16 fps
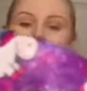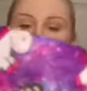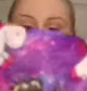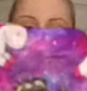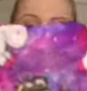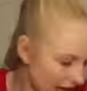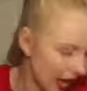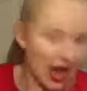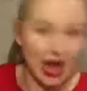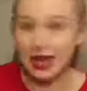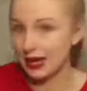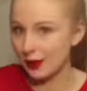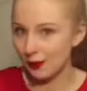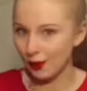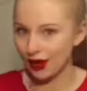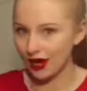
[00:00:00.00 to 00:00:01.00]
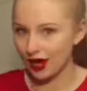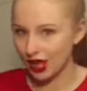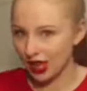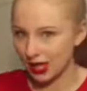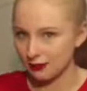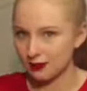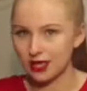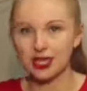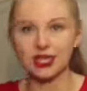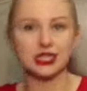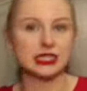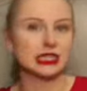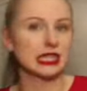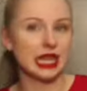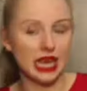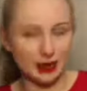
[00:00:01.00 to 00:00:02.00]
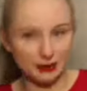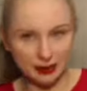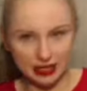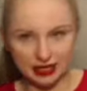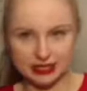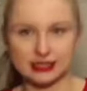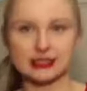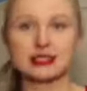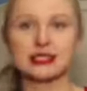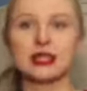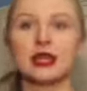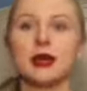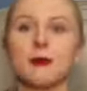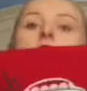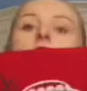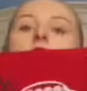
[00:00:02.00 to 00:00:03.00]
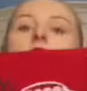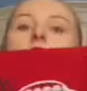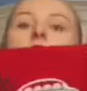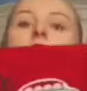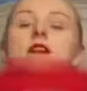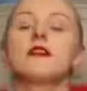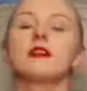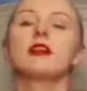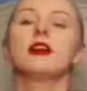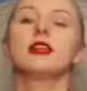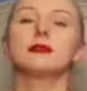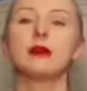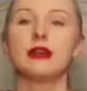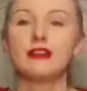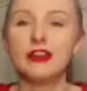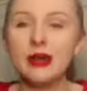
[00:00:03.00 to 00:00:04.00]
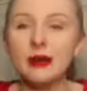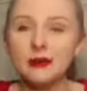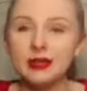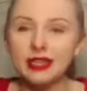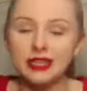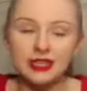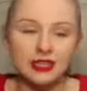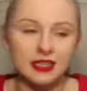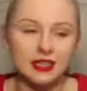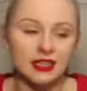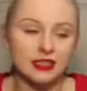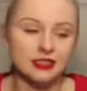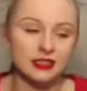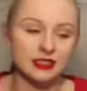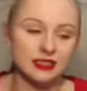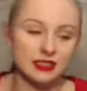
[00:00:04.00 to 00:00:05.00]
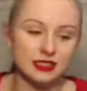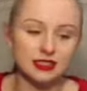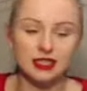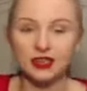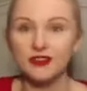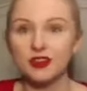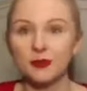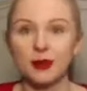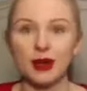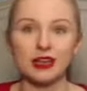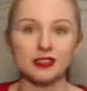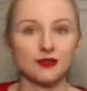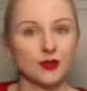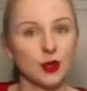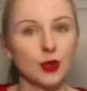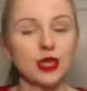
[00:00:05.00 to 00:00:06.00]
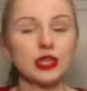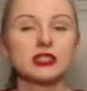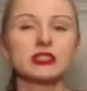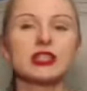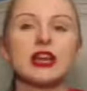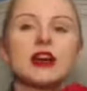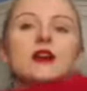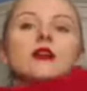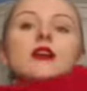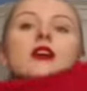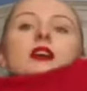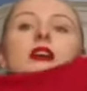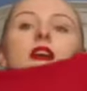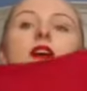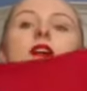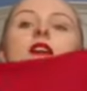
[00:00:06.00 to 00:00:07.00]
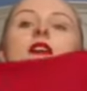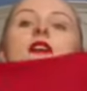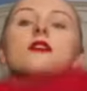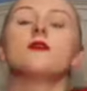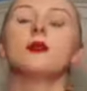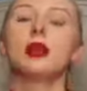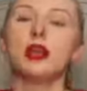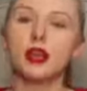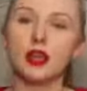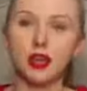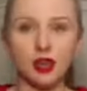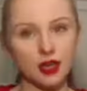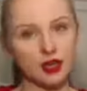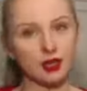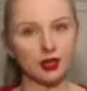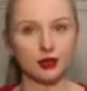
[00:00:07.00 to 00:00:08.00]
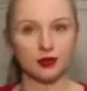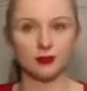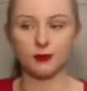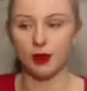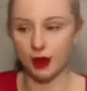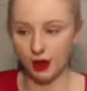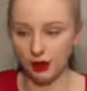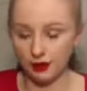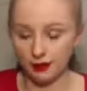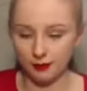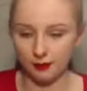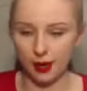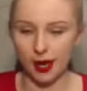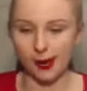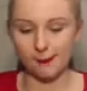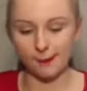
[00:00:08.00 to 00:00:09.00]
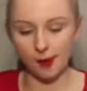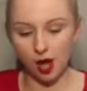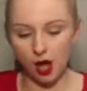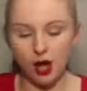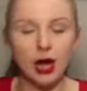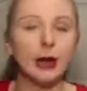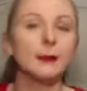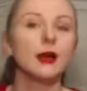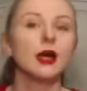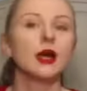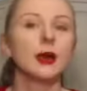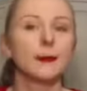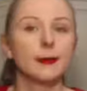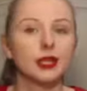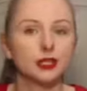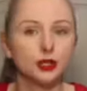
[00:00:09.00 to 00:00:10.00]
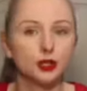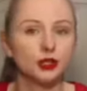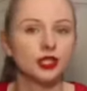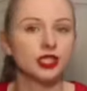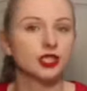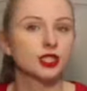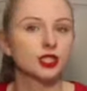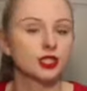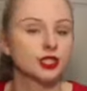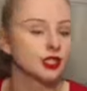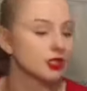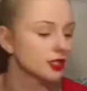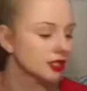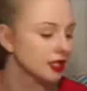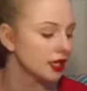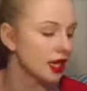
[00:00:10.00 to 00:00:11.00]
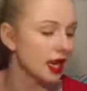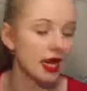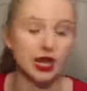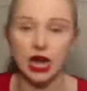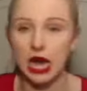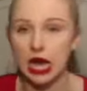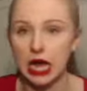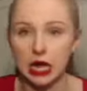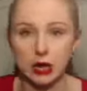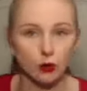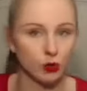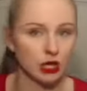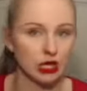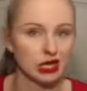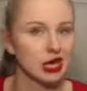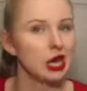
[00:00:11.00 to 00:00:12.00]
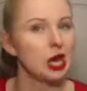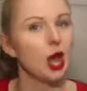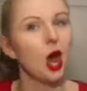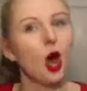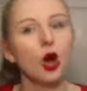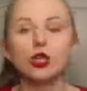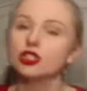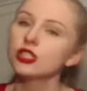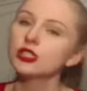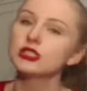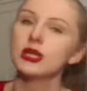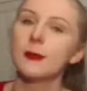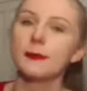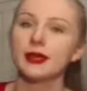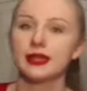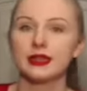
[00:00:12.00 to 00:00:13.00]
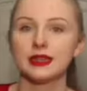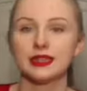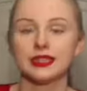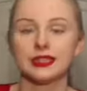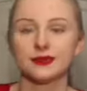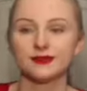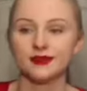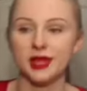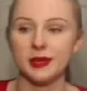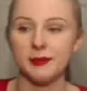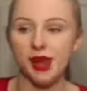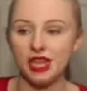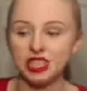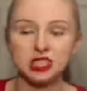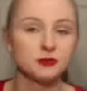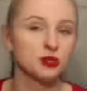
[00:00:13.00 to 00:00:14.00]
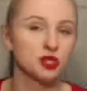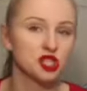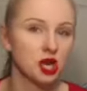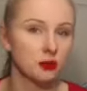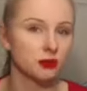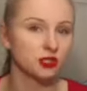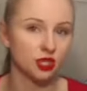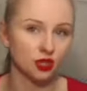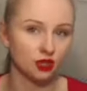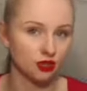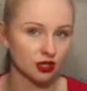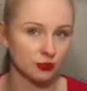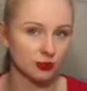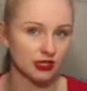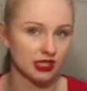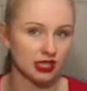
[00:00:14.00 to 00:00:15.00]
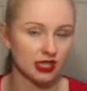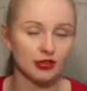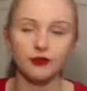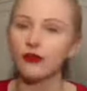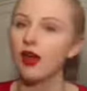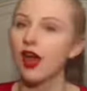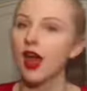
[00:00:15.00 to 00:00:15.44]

too. I didn't wear them today because because my family does this thing for the past few years now. We, my, uh, my mom, my two sisters, and I, we all dress up in the in matching pajamas on Christmas Eve